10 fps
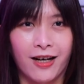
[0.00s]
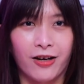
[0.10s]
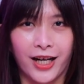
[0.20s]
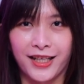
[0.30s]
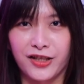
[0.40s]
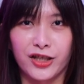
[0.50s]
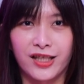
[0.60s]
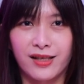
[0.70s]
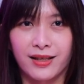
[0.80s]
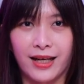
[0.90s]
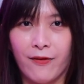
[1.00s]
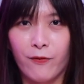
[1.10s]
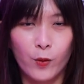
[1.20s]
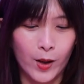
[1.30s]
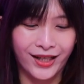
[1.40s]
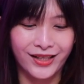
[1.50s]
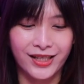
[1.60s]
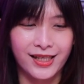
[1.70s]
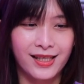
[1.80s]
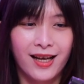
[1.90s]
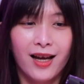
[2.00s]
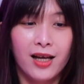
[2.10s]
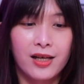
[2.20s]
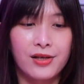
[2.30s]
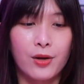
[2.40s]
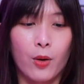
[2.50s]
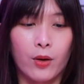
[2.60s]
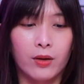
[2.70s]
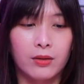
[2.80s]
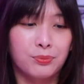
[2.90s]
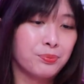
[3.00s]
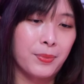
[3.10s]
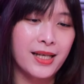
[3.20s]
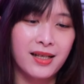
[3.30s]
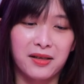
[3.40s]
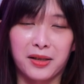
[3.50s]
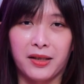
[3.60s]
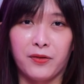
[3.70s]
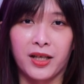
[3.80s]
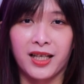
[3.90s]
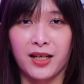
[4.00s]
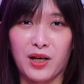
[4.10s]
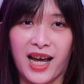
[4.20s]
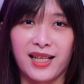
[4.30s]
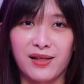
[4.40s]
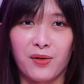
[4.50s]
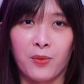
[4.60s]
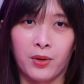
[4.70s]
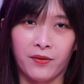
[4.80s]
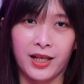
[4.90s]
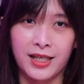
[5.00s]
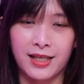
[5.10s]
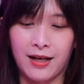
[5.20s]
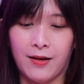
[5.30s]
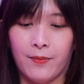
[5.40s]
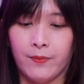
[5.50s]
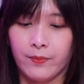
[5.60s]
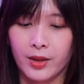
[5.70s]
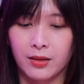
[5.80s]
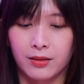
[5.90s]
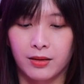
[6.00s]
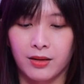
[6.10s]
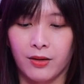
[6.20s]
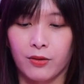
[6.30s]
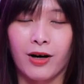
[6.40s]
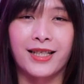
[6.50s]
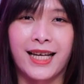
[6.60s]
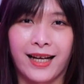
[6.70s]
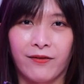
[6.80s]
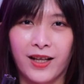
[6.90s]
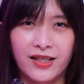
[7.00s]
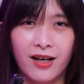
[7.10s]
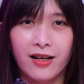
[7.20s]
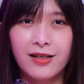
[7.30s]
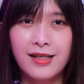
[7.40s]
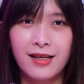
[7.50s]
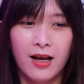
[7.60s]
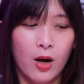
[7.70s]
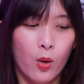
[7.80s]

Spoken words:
AR AEGs, the M4 AEGs. So basically, if you can get your hands on one of these Krytac flash hiders,